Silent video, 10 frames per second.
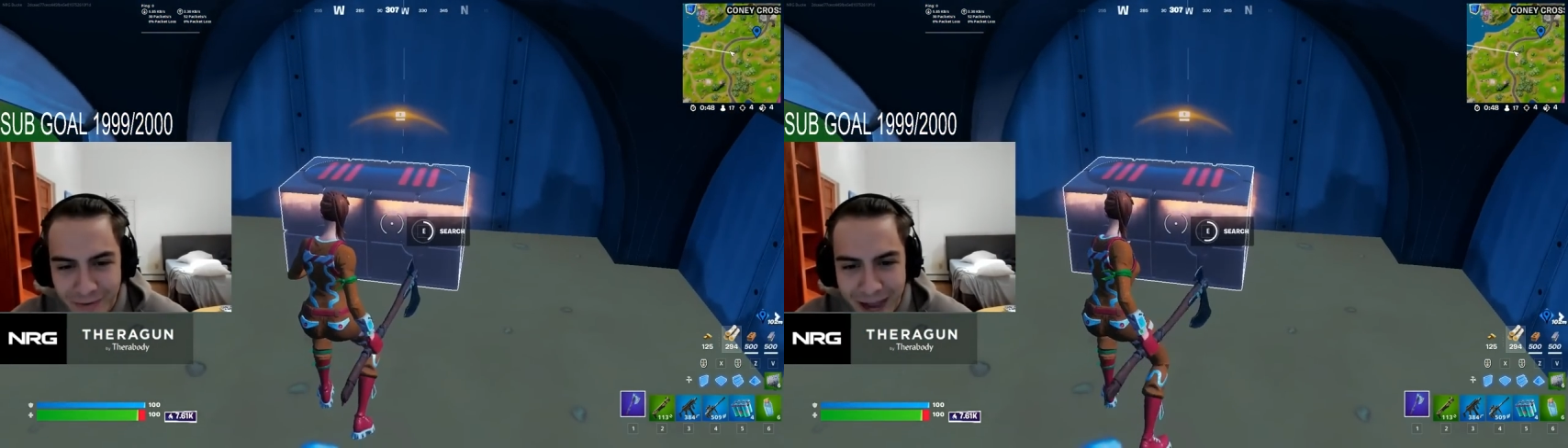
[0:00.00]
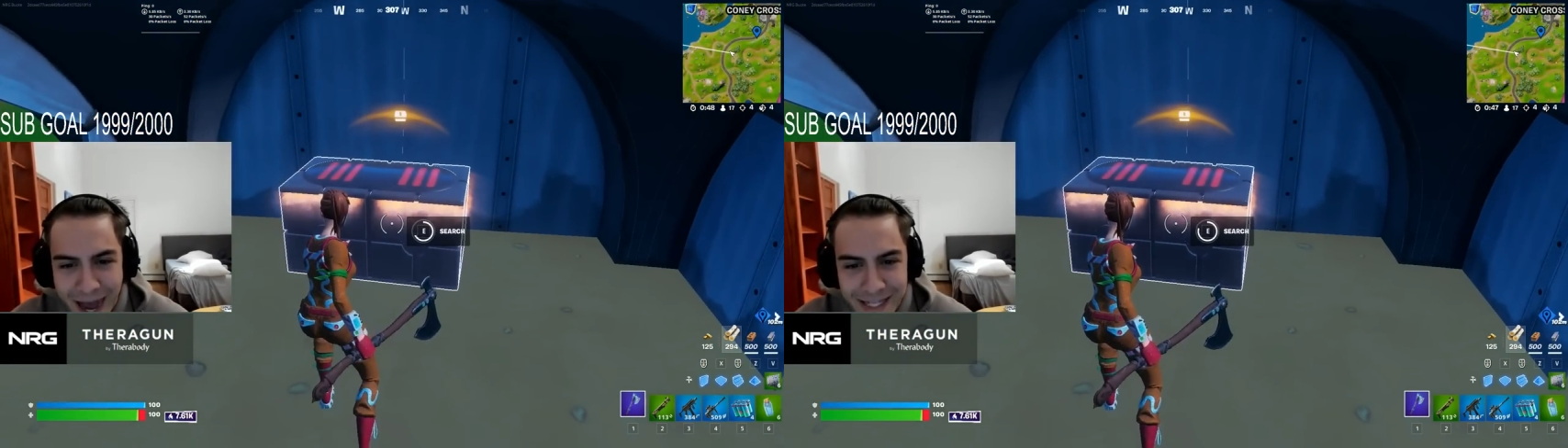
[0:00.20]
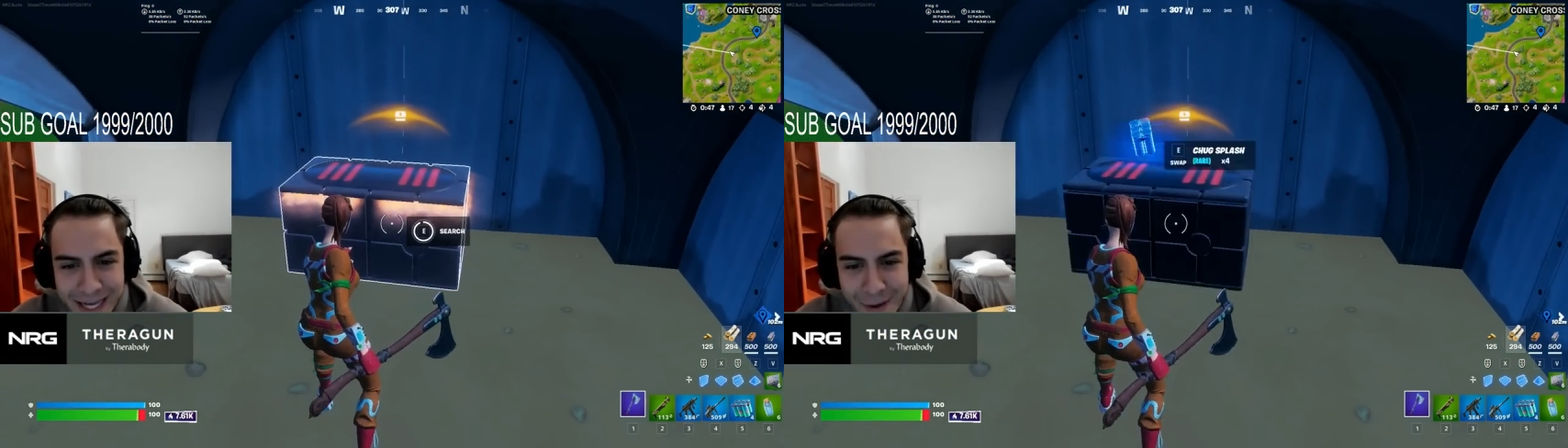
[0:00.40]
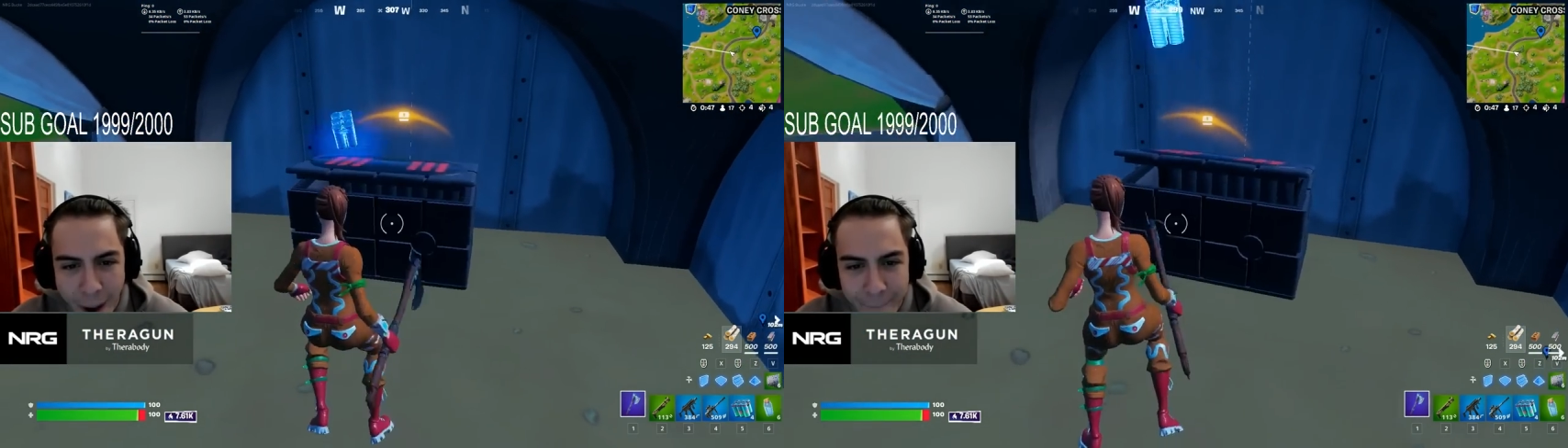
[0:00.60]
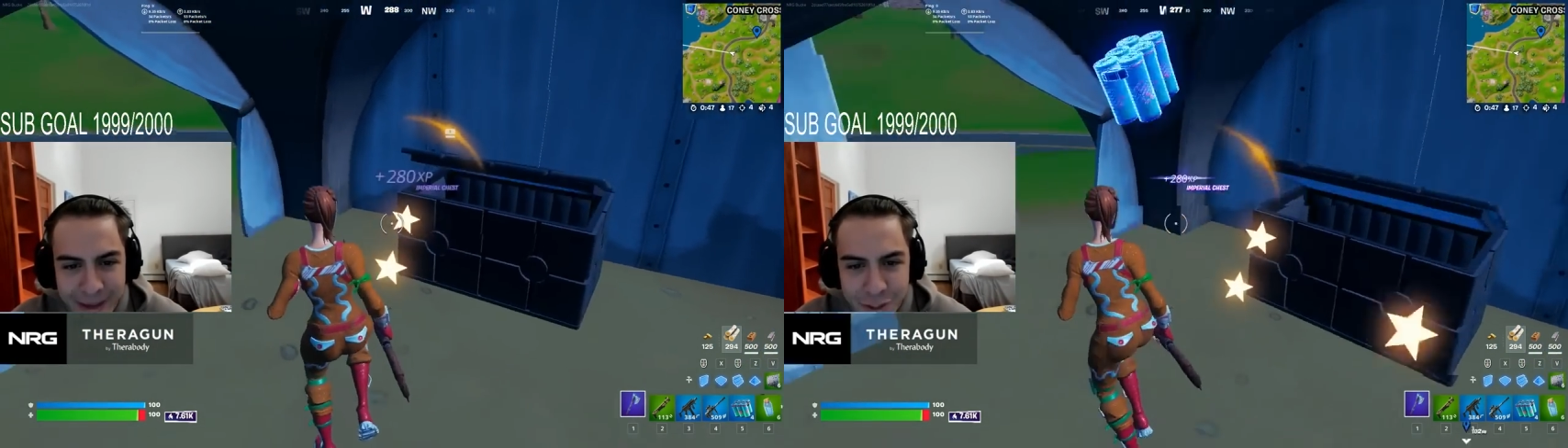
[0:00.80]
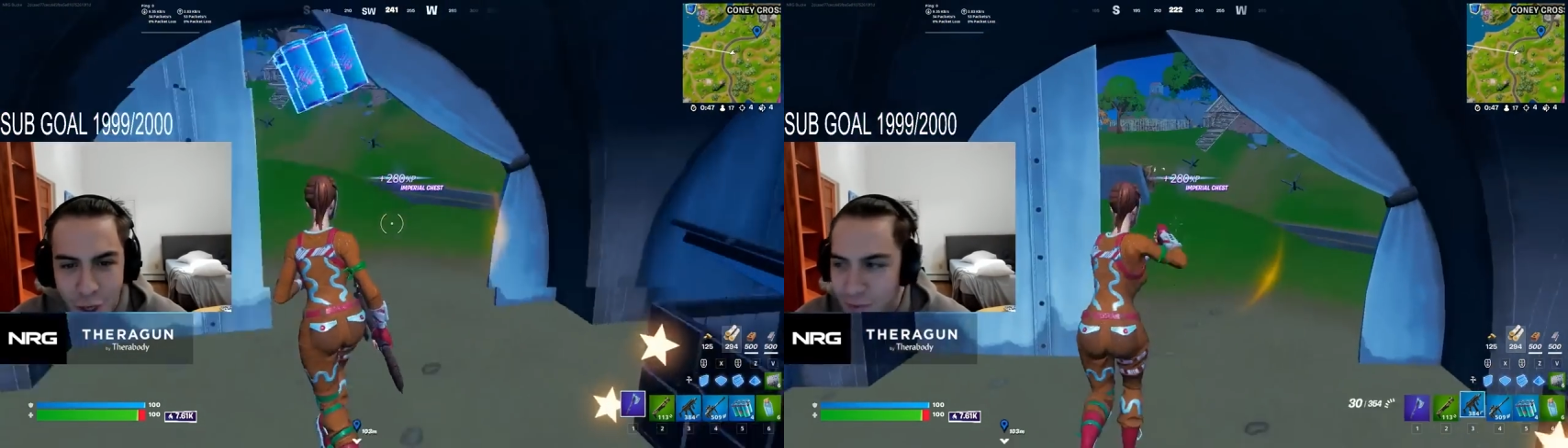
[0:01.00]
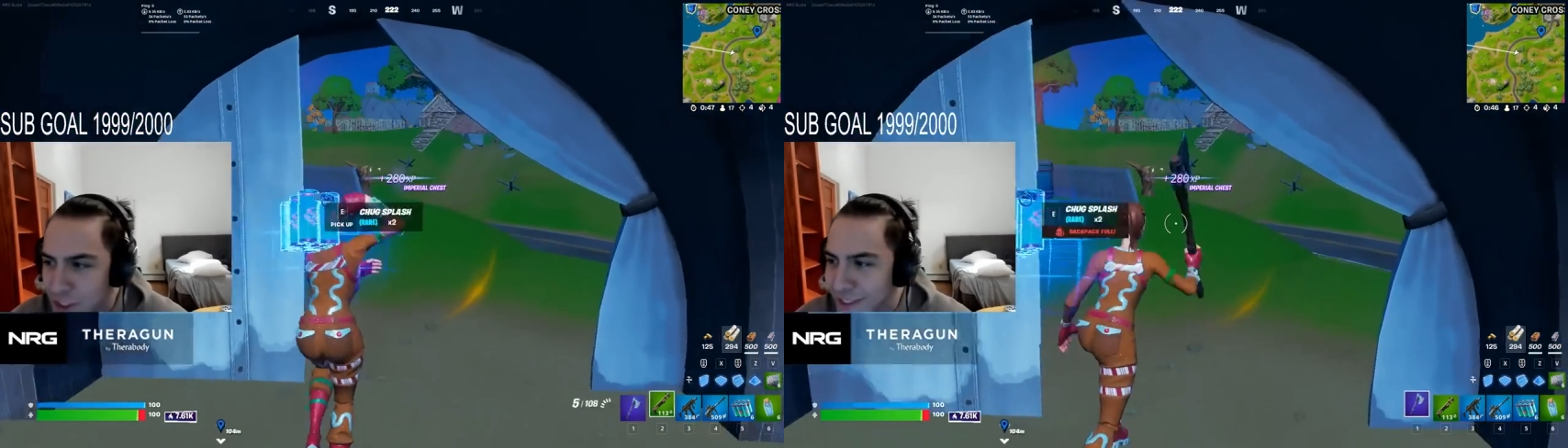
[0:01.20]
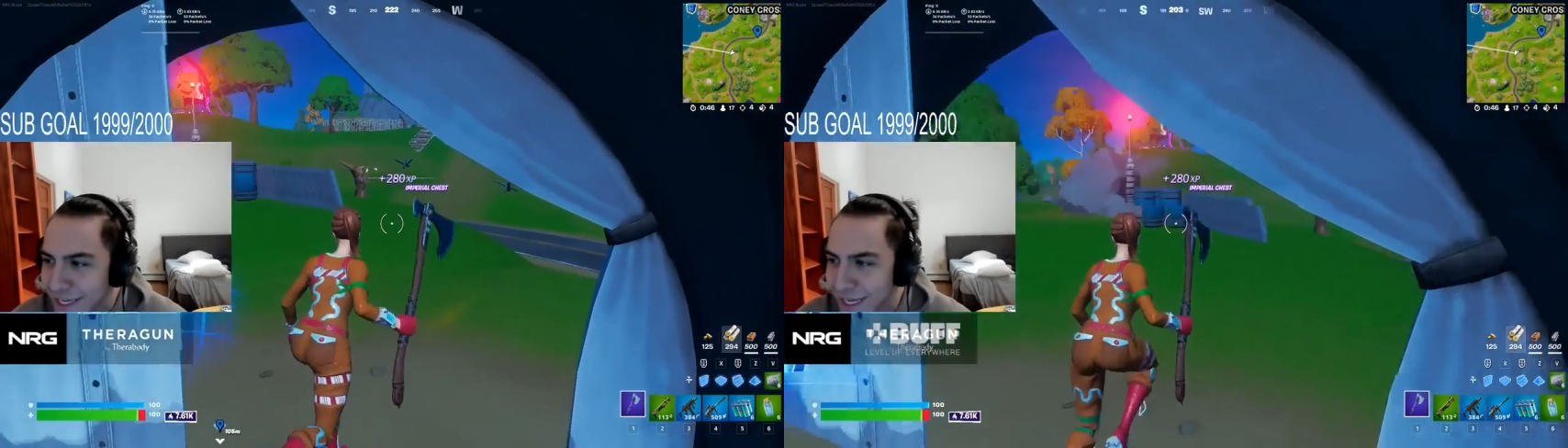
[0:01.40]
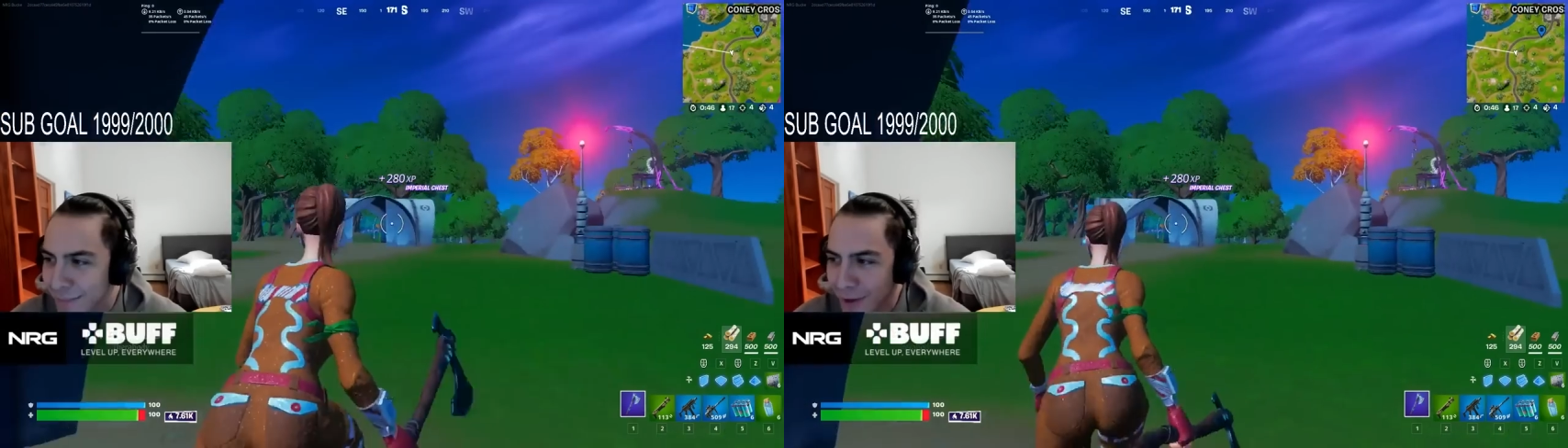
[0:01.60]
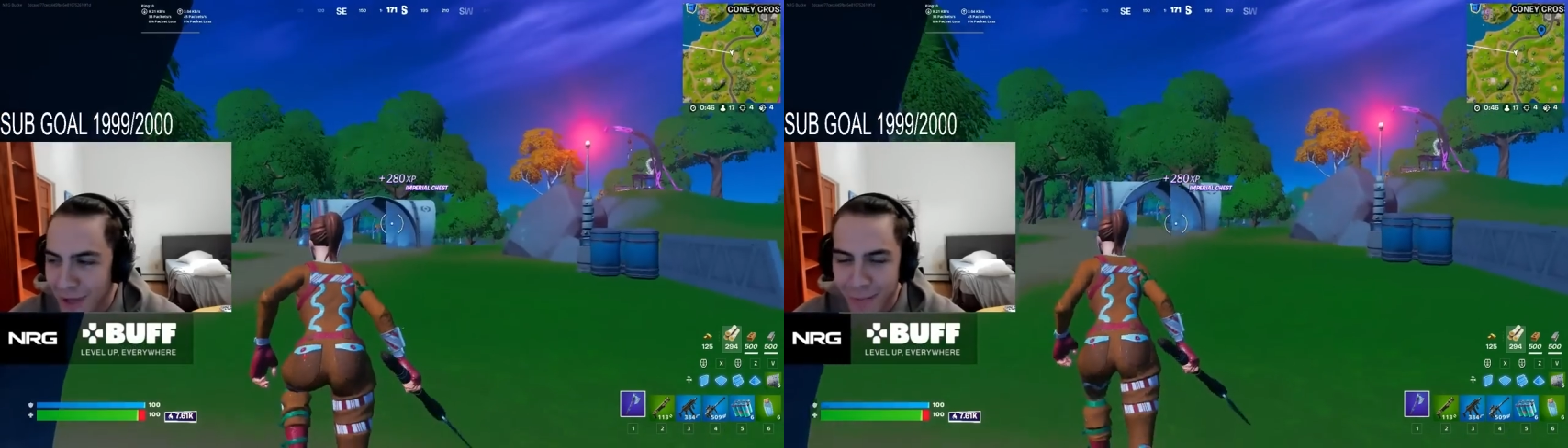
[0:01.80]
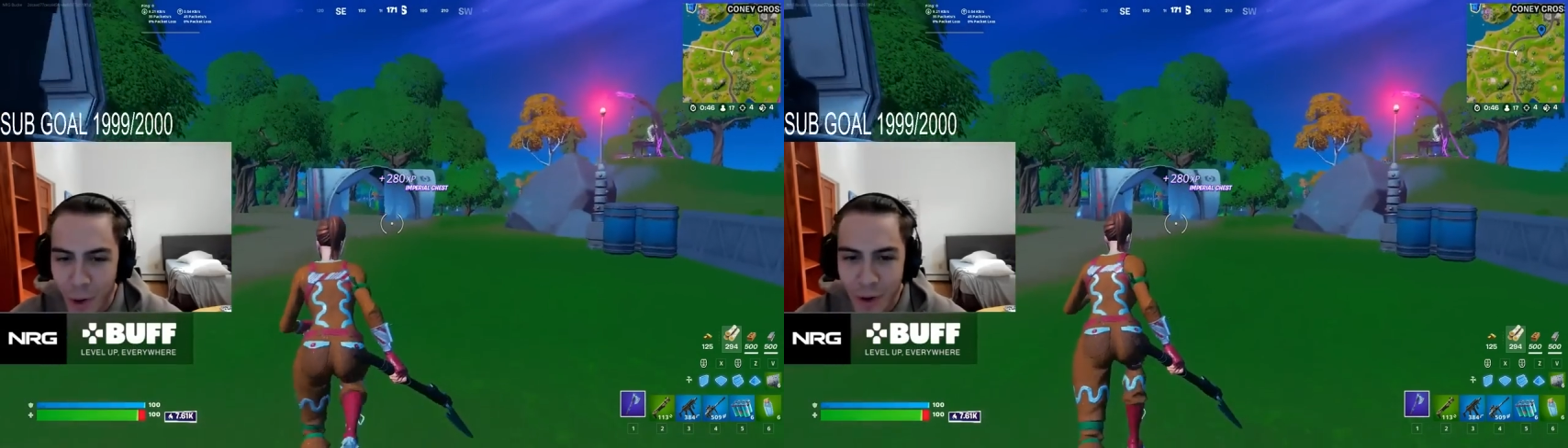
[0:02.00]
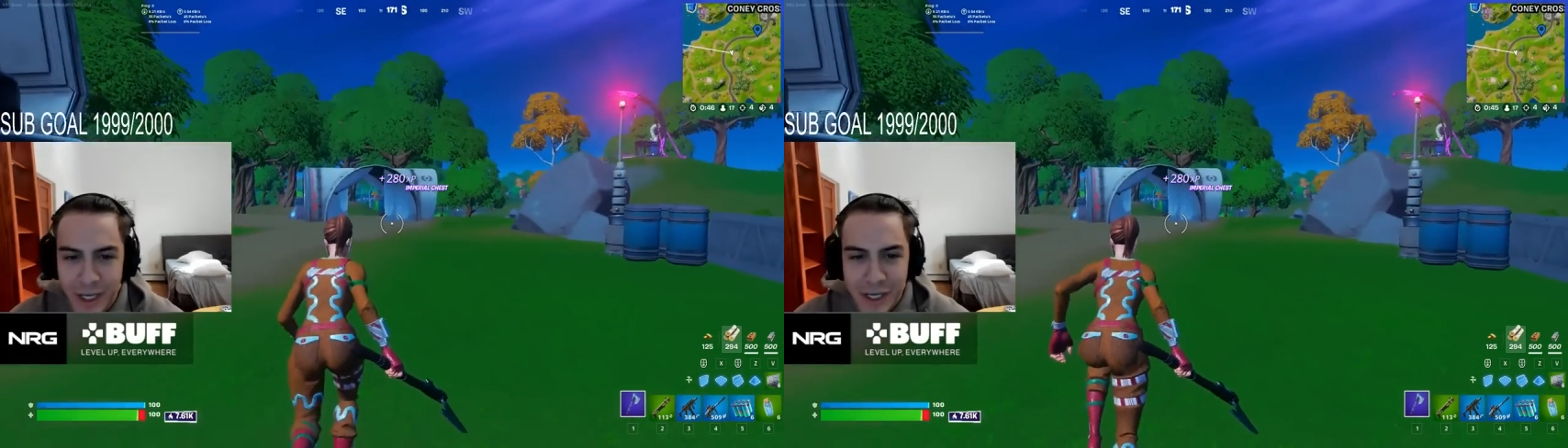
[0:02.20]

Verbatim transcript: God damn, I'm pissed off just thinking about that, bro.